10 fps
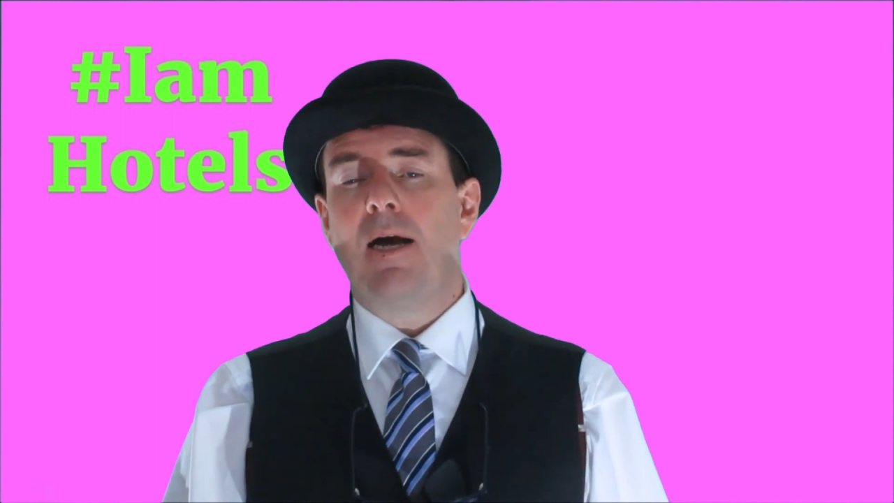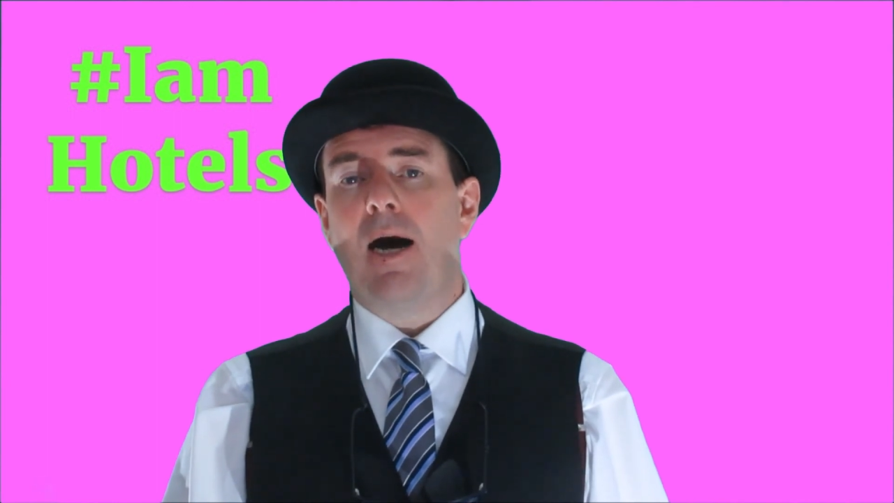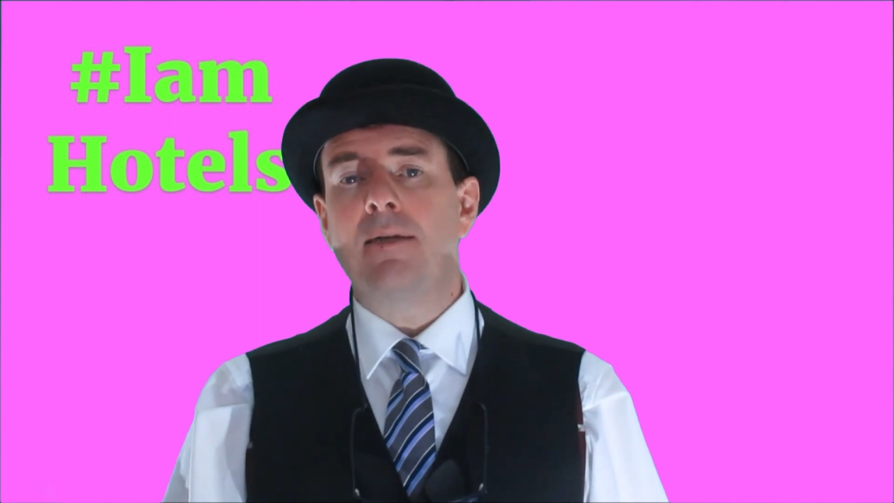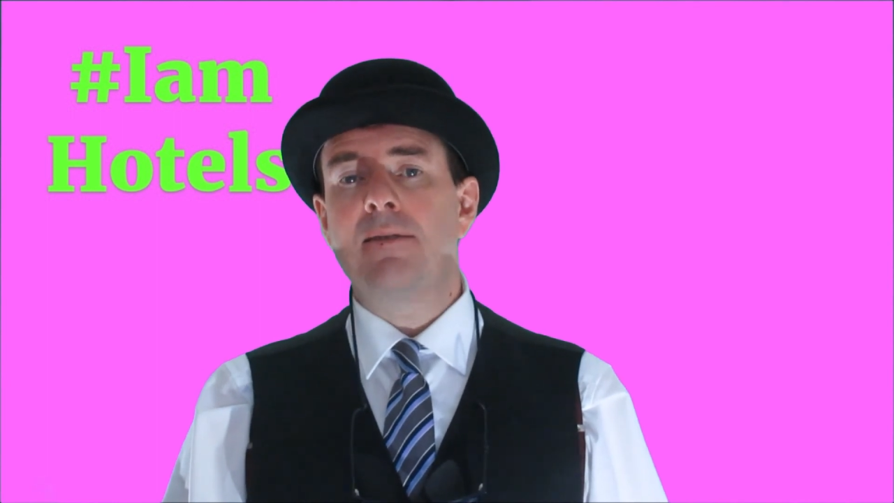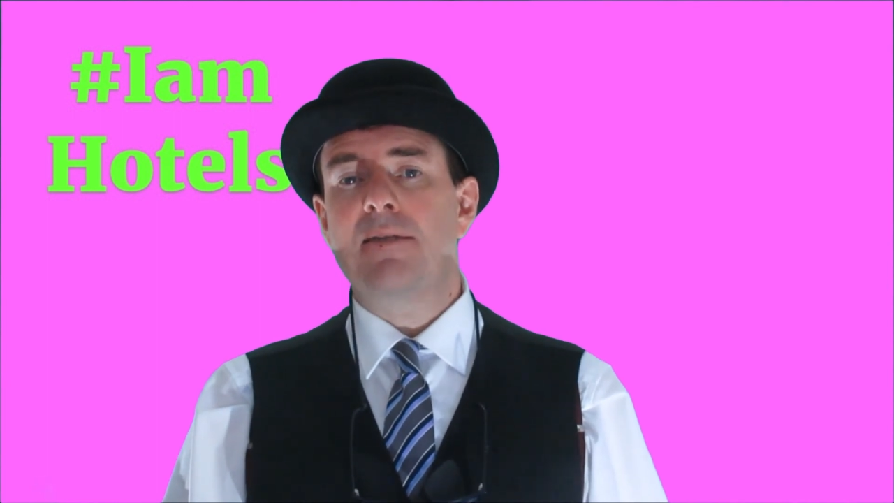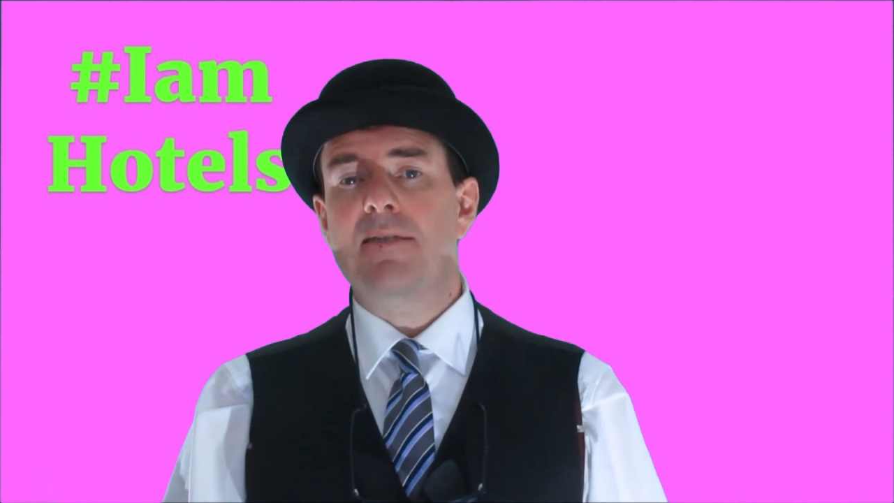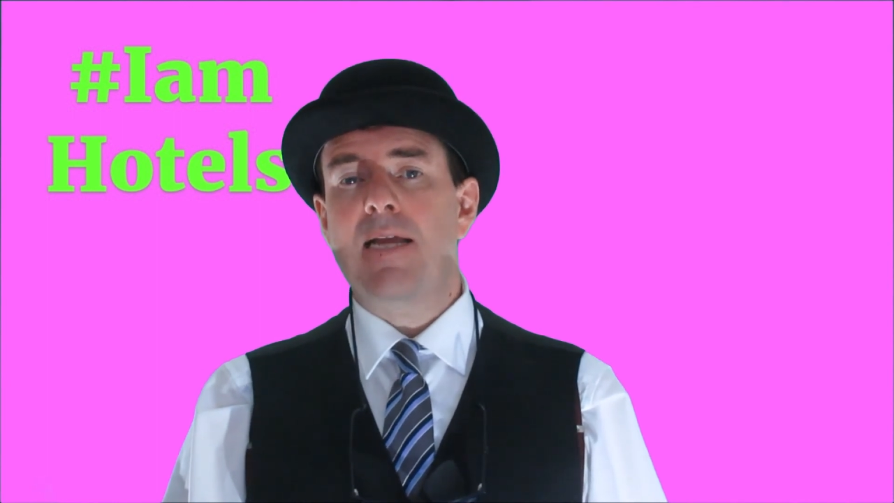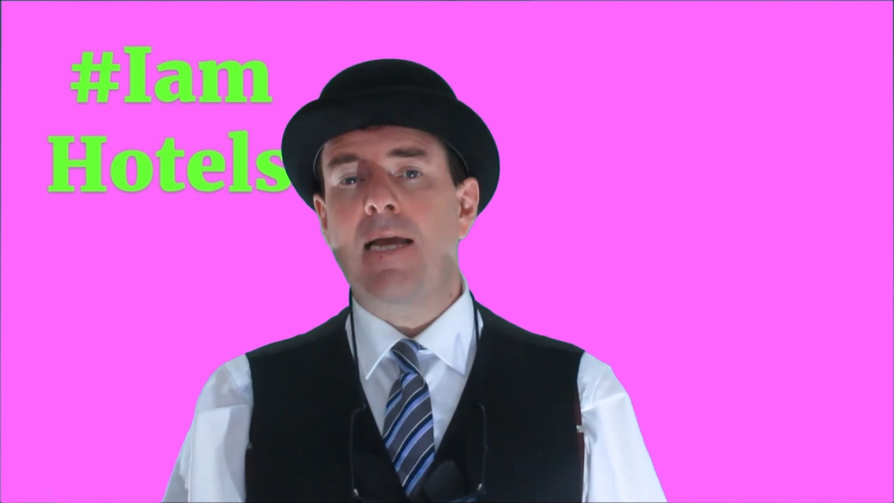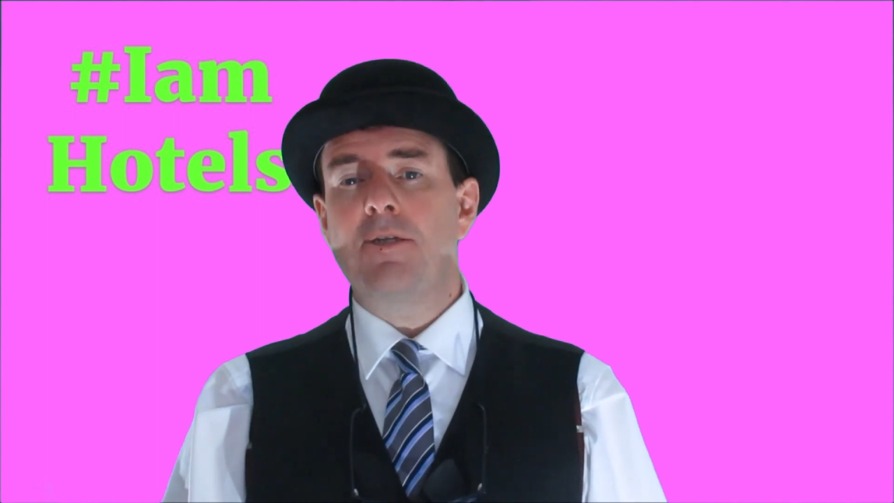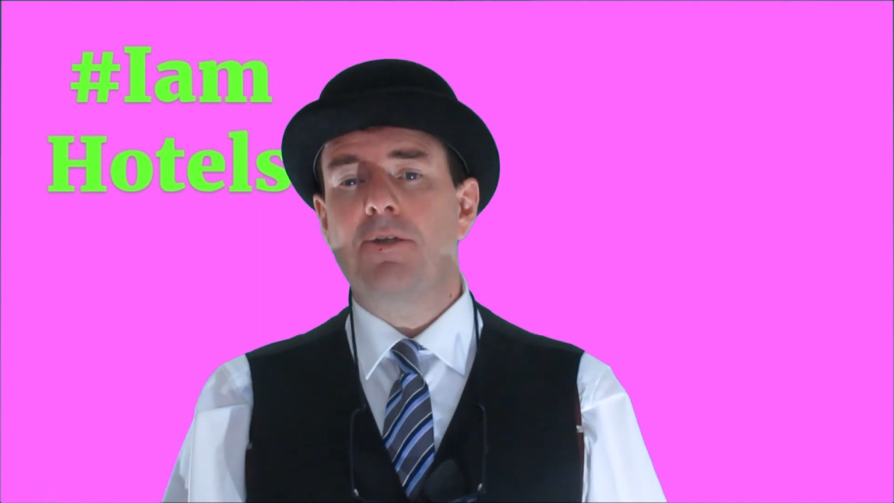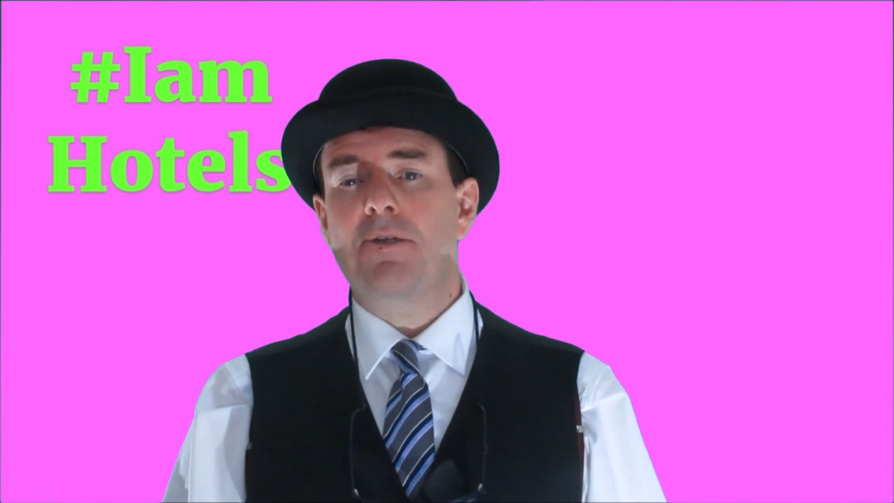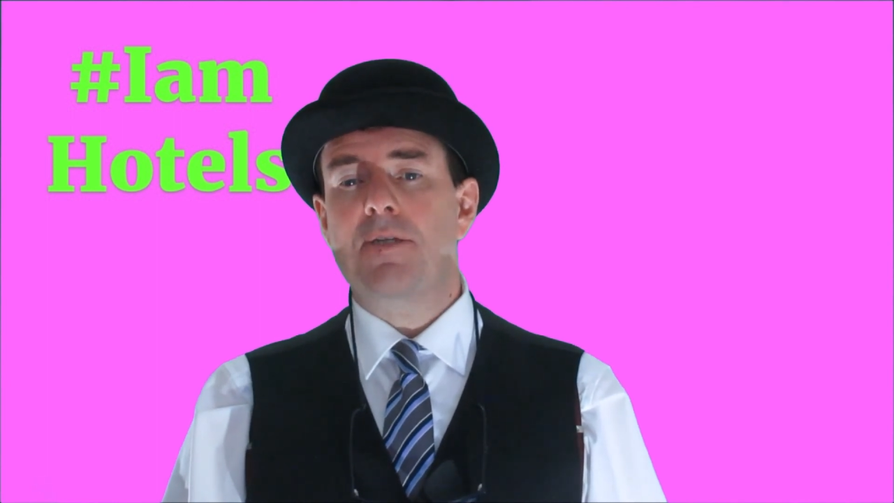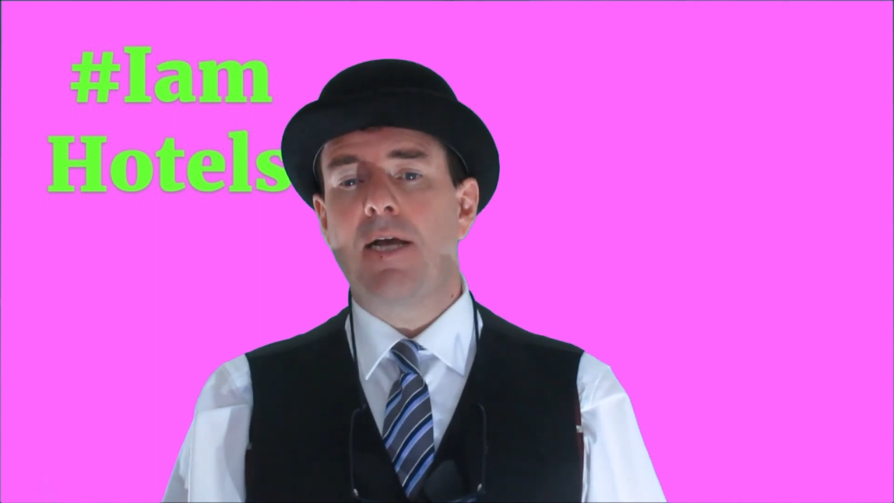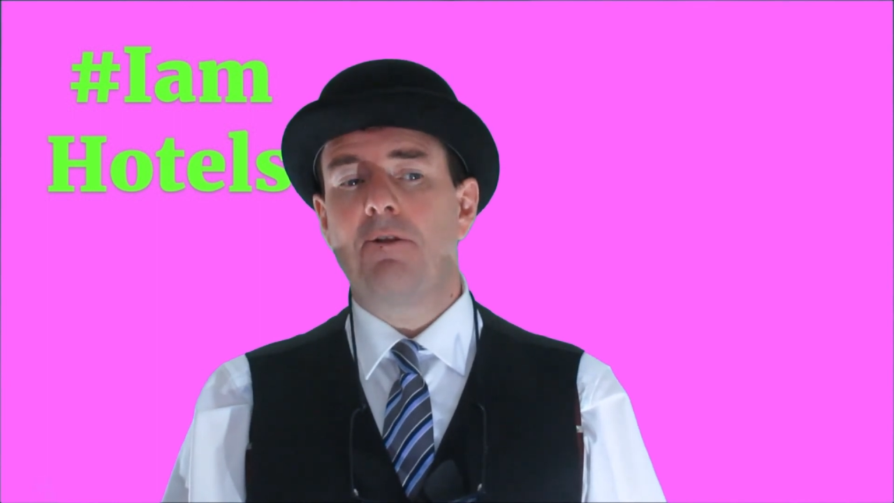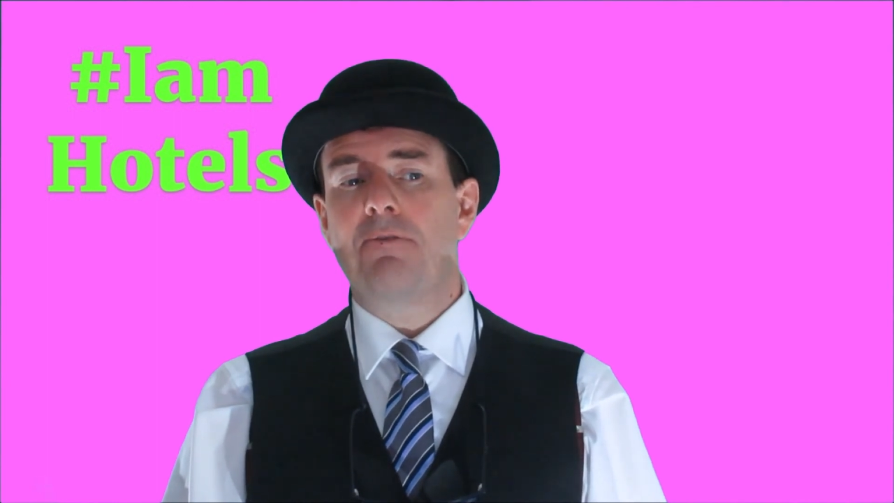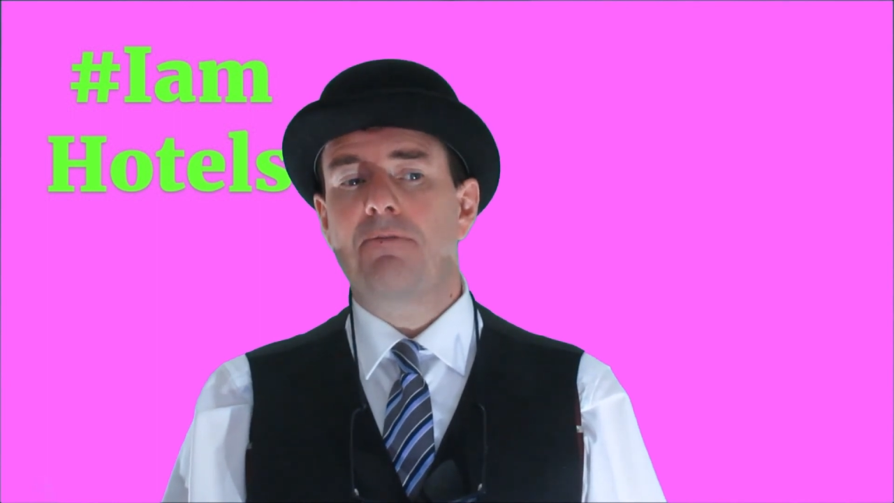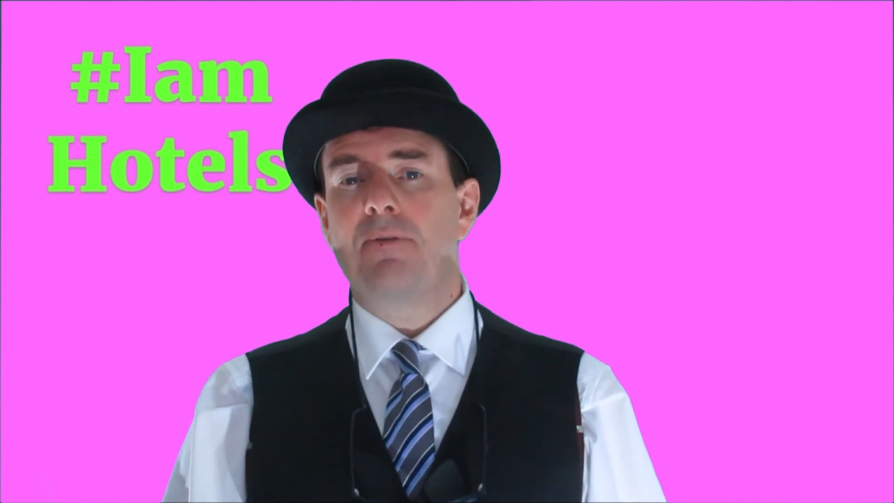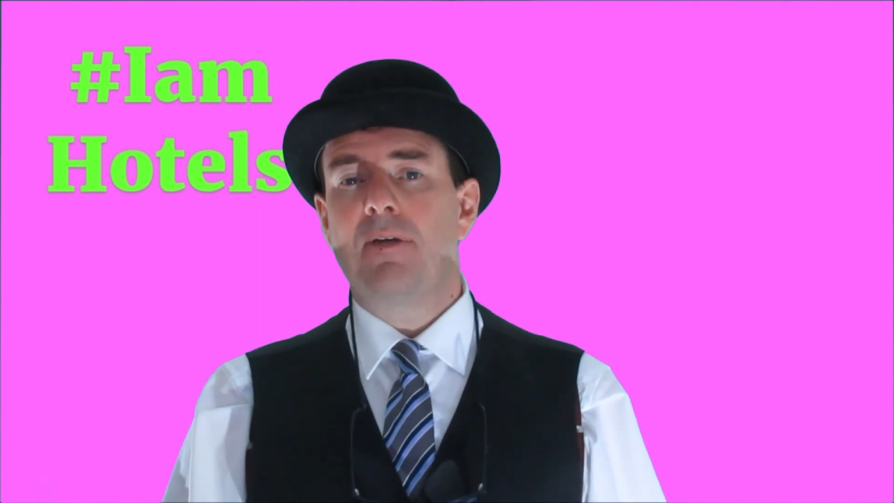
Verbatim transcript: Understand yourself.